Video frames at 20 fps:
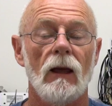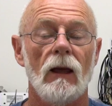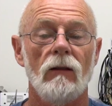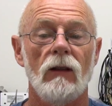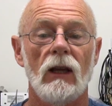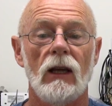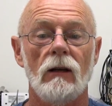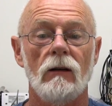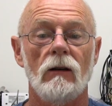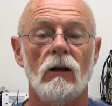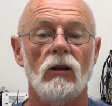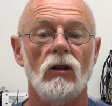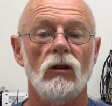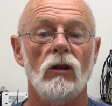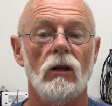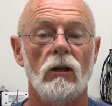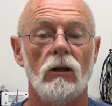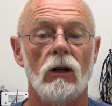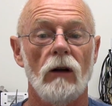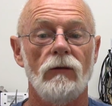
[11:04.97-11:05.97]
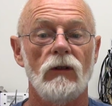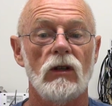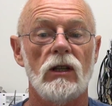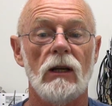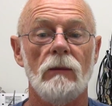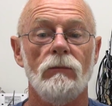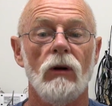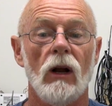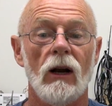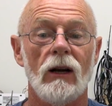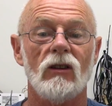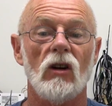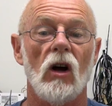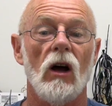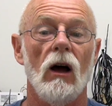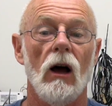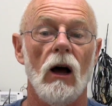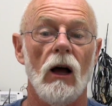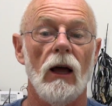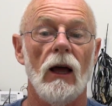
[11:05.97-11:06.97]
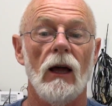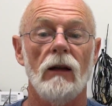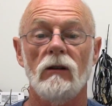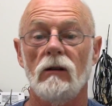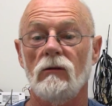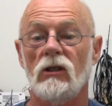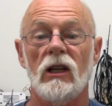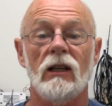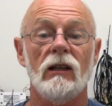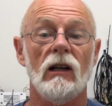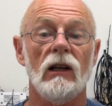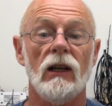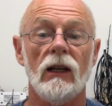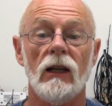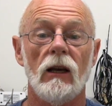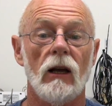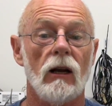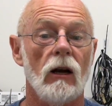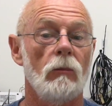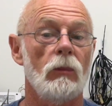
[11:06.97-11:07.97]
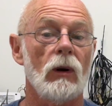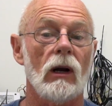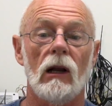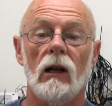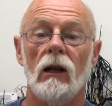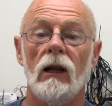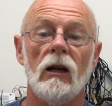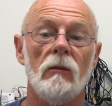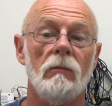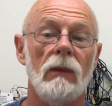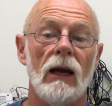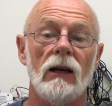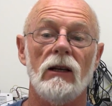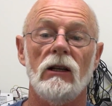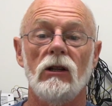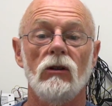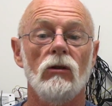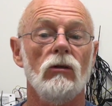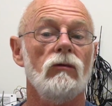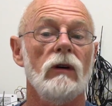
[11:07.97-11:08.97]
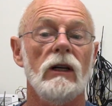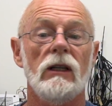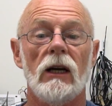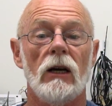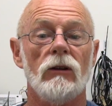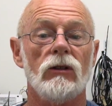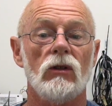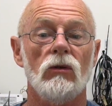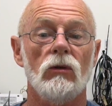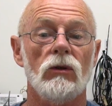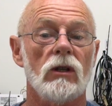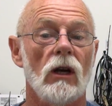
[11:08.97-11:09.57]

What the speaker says: then if you send product and send a link, and I'll put a link back to your retail store.